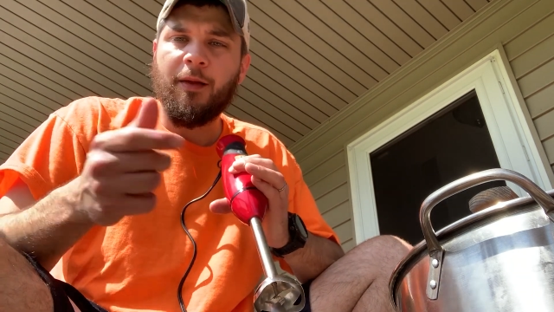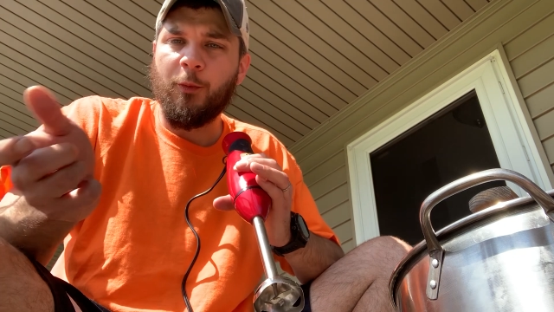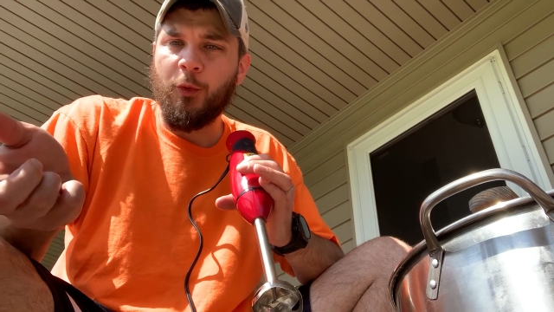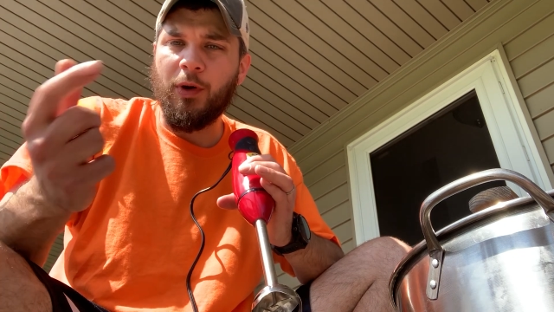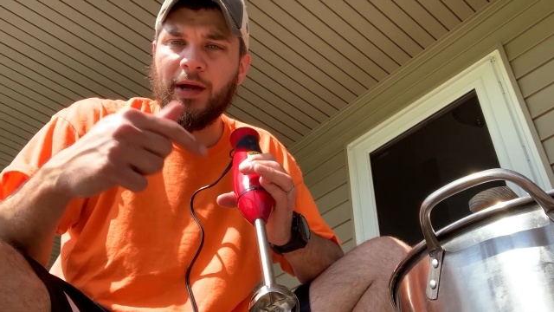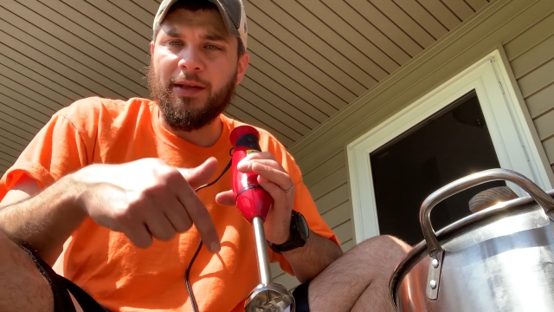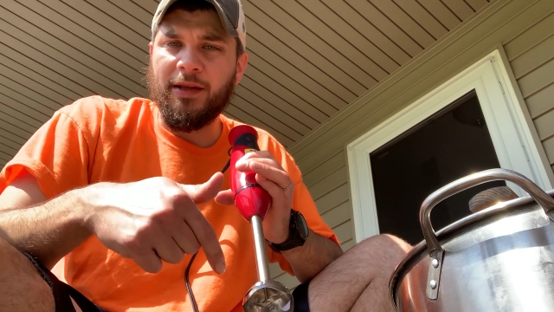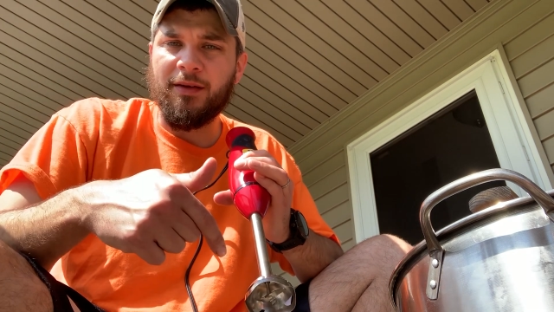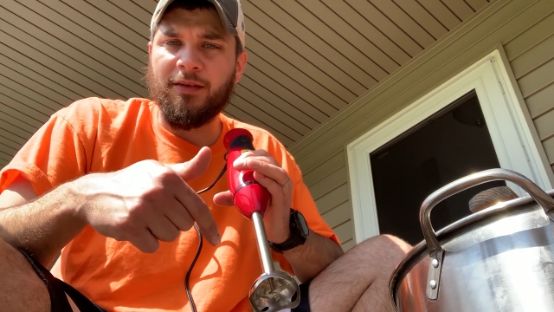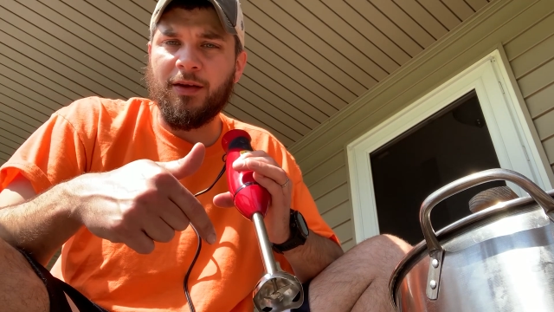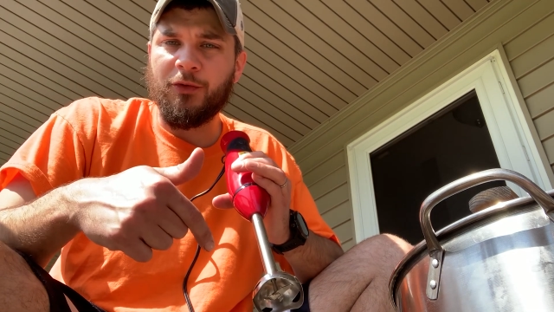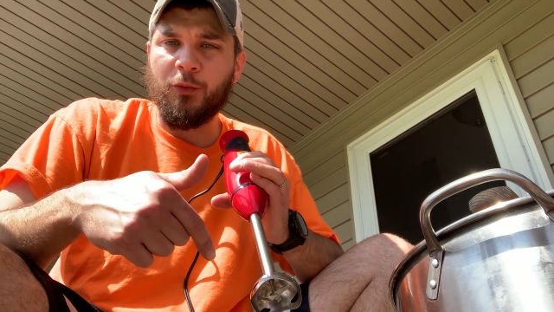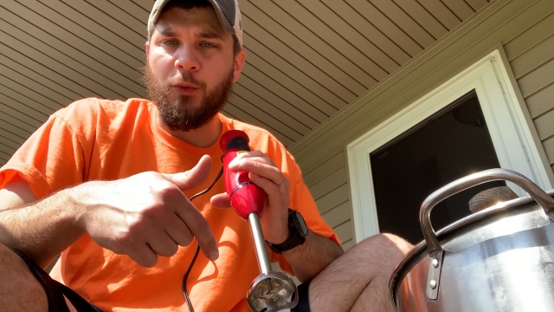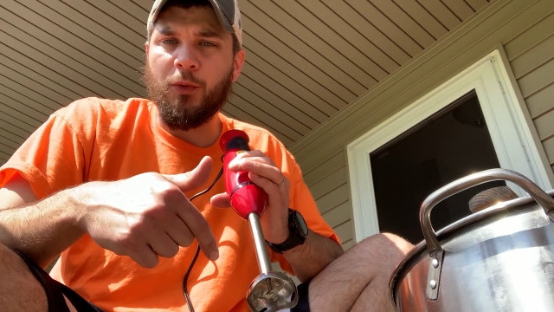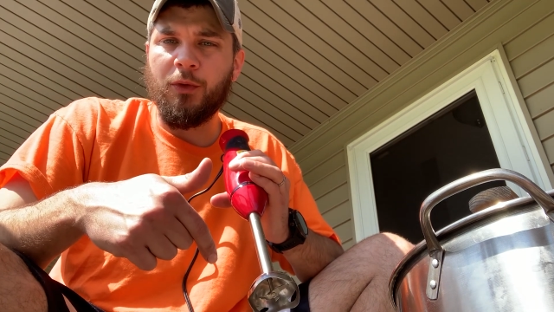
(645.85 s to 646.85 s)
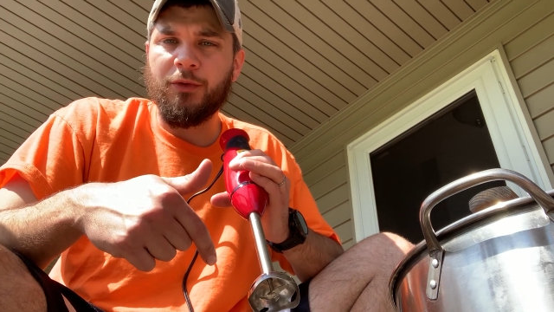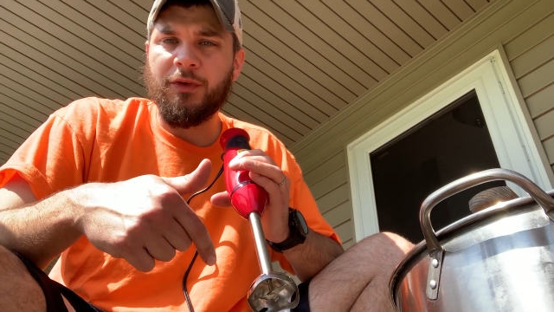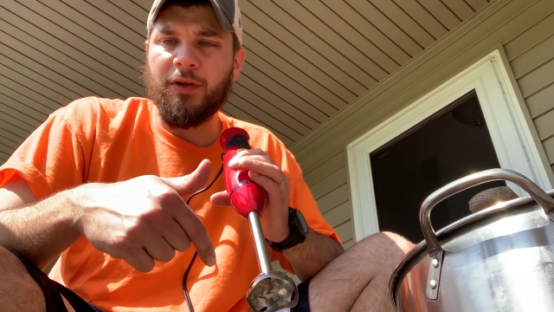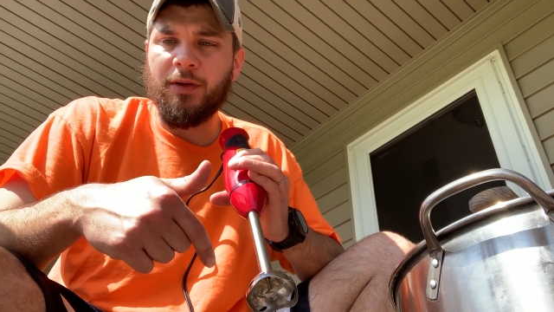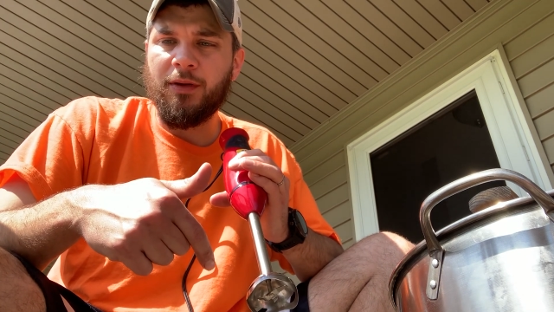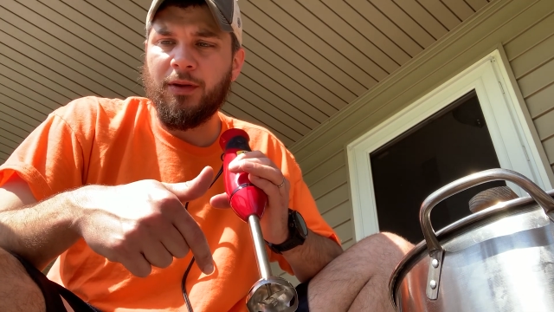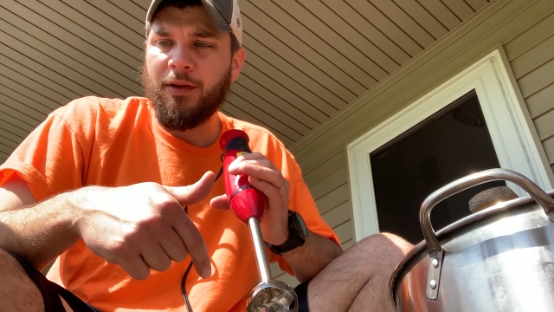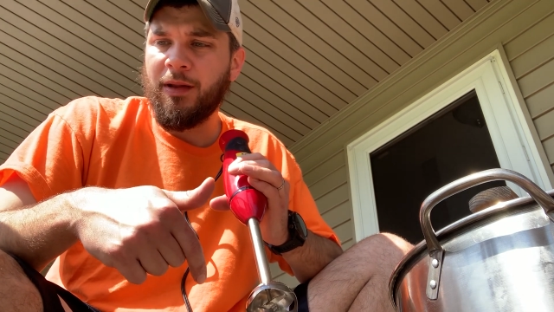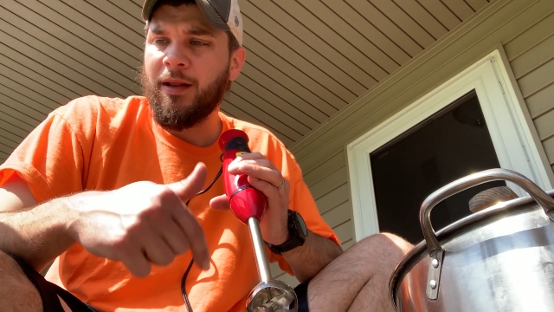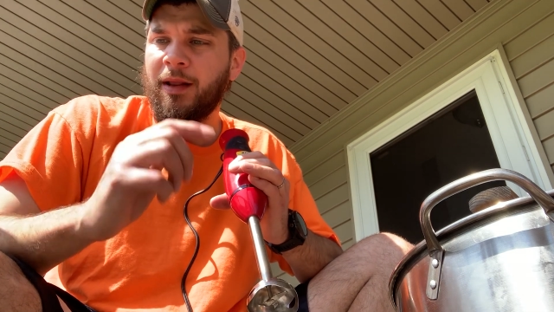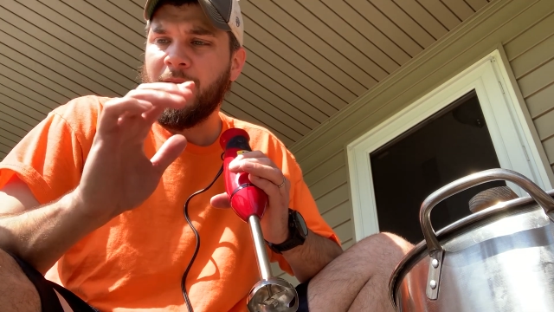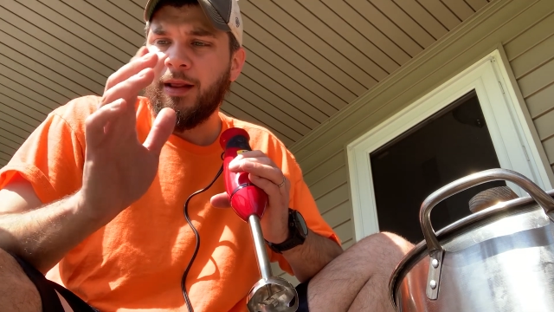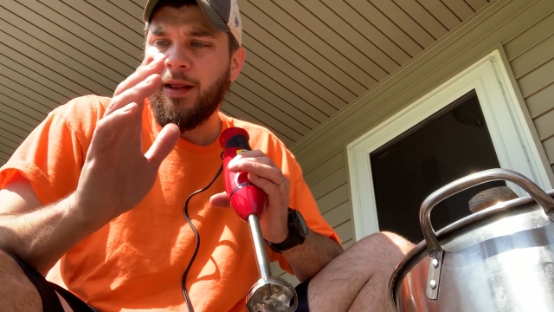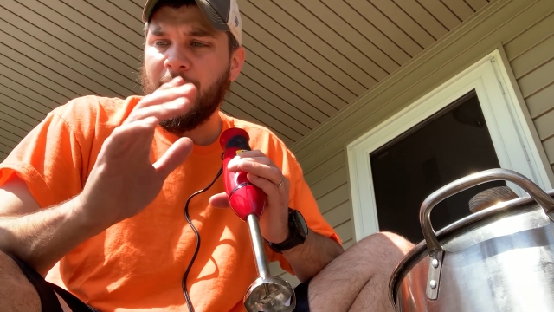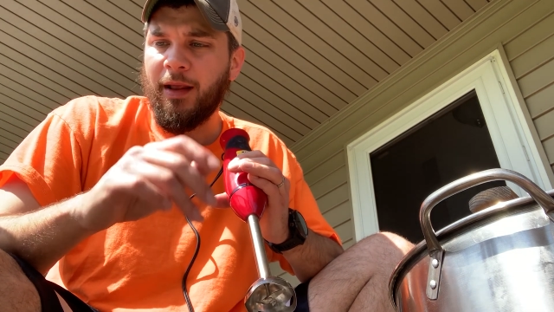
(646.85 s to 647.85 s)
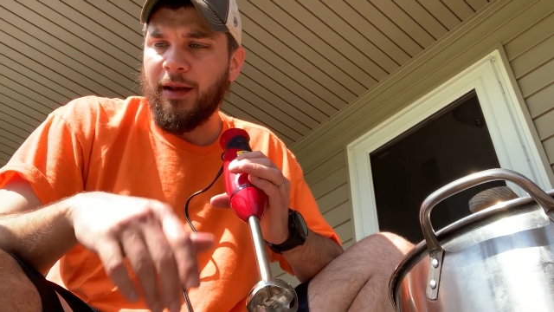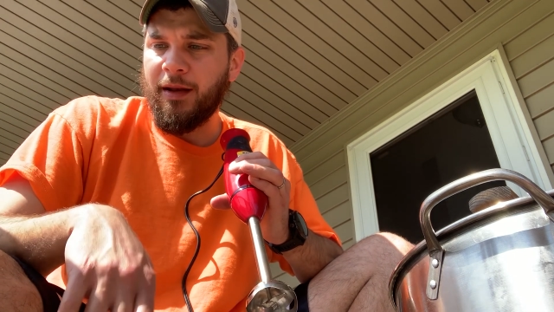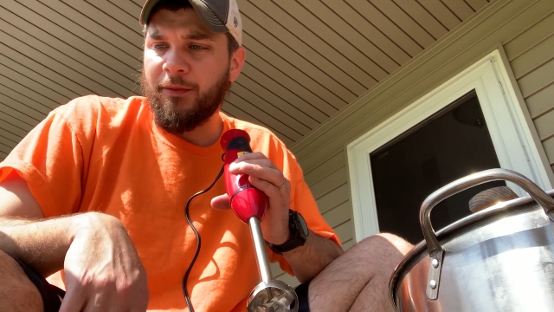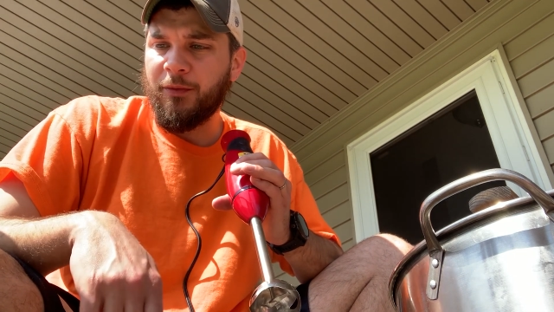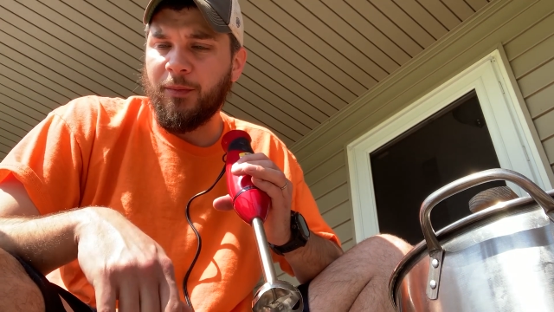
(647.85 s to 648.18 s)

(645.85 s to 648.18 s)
We'll add the essential oils in, and then